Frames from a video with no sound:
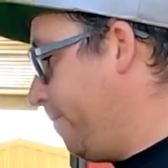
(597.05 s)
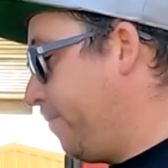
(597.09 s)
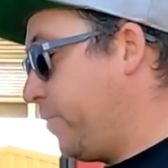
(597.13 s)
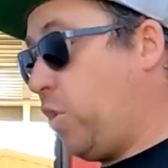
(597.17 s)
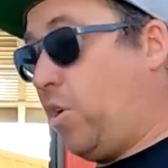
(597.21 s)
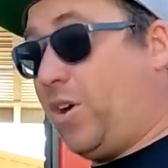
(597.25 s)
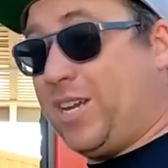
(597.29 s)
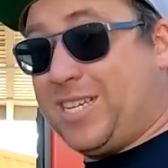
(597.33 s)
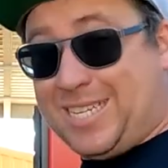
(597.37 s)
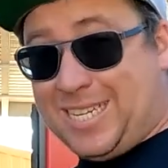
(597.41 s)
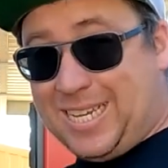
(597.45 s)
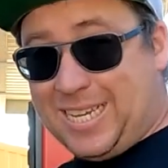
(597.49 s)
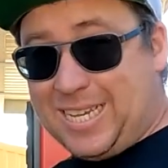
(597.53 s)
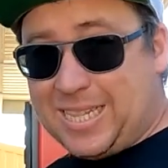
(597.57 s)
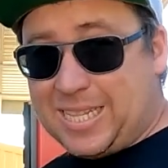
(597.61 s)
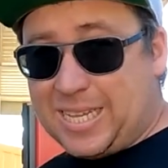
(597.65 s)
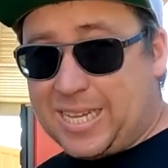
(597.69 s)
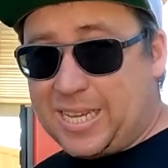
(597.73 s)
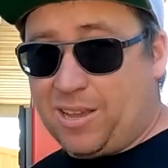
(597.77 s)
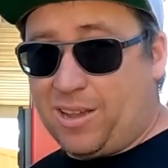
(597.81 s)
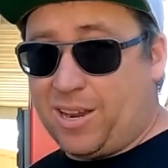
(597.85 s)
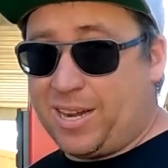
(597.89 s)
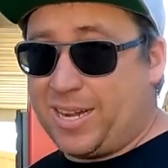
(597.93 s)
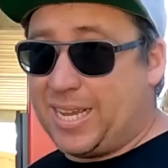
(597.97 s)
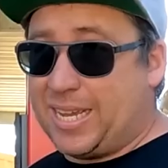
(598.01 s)

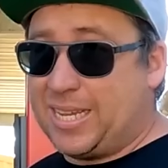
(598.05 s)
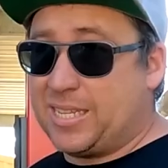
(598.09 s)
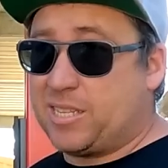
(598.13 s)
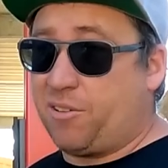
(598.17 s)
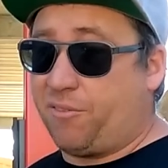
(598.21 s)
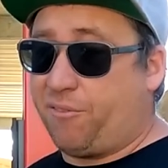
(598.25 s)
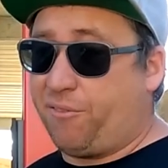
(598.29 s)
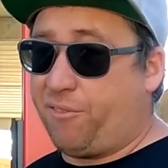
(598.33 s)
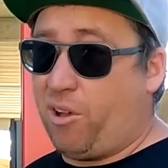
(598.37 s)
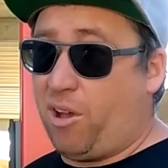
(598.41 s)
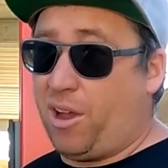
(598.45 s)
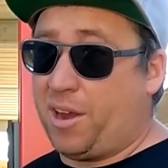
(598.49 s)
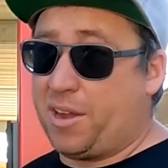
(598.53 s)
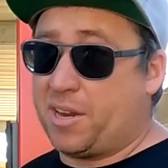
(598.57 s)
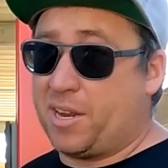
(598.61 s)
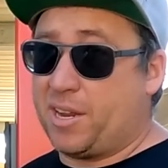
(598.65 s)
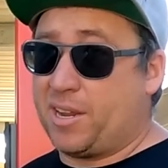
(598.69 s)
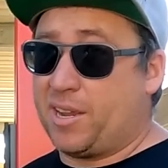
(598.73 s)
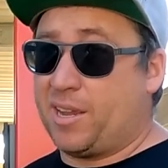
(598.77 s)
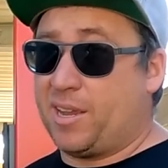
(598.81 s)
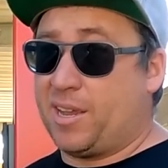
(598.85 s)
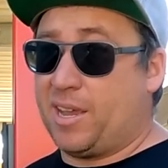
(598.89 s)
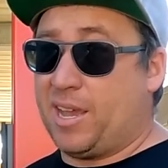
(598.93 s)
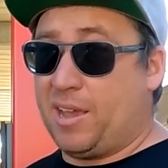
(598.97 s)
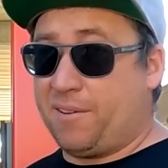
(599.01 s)
Ideally, I need to find
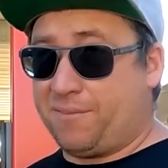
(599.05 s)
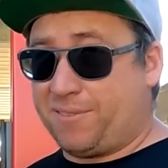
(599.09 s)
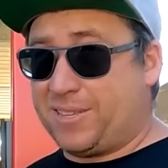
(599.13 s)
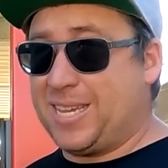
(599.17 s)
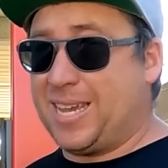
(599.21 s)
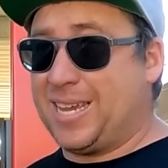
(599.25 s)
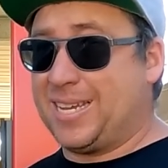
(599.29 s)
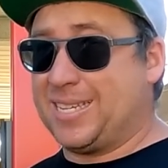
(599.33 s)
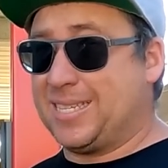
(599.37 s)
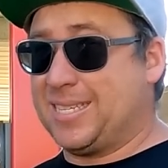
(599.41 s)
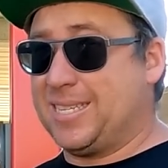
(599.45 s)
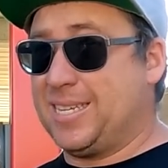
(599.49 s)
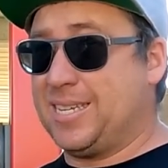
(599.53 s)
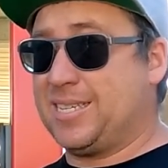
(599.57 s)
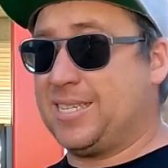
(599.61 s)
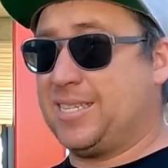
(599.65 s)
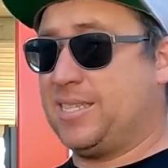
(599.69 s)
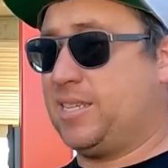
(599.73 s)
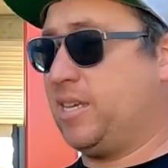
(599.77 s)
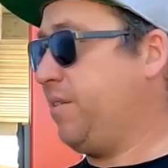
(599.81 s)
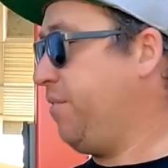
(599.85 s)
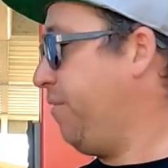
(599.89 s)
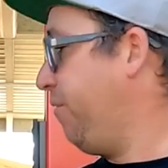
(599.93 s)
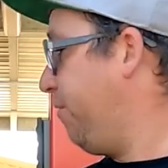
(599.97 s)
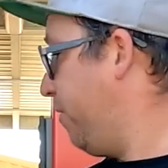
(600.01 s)
a FT86
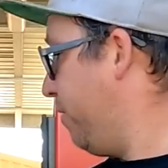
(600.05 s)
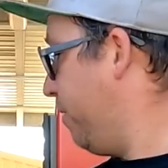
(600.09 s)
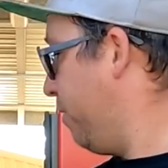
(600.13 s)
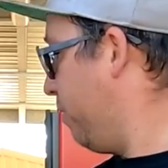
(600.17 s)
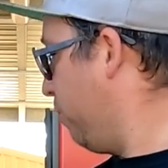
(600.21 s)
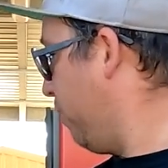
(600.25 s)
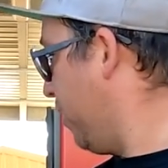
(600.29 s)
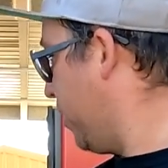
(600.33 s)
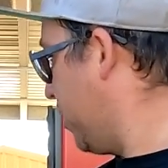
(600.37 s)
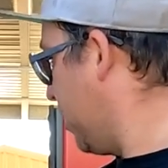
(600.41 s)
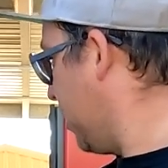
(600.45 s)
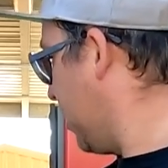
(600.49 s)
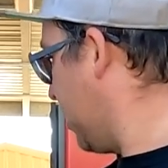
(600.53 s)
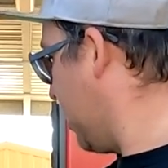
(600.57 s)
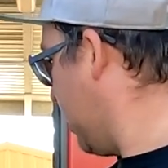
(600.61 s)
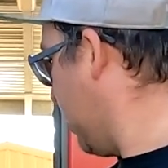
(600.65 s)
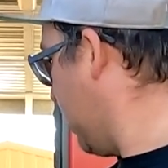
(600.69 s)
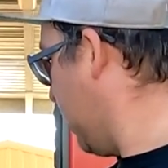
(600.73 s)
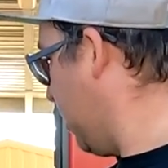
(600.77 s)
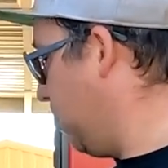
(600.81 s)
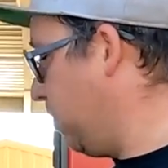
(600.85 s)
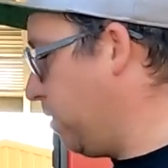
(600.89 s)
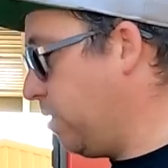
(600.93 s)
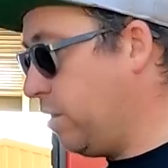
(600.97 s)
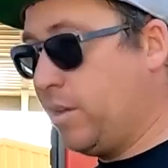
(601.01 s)
diff, which is
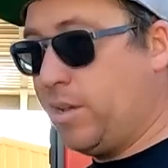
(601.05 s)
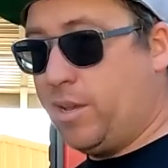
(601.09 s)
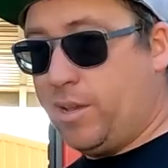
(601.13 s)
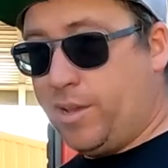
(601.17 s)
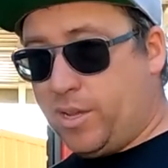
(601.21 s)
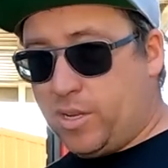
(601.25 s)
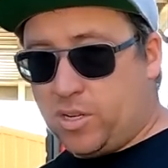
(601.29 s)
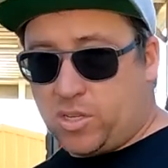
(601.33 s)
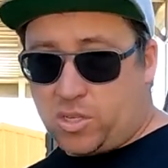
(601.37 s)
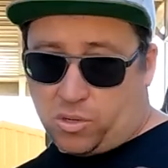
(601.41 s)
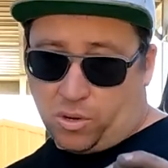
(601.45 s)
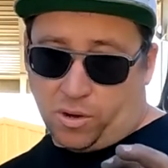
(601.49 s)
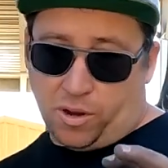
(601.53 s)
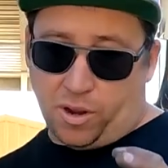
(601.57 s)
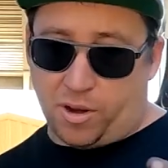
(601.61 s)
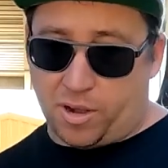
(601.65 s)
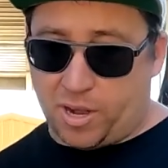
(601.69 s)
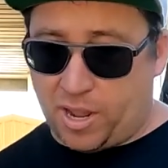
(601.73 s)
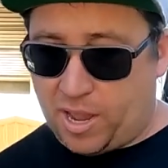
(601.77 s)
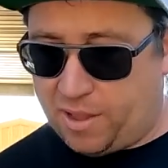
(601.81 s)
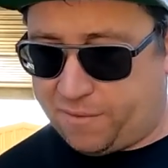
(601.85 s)
the Toyota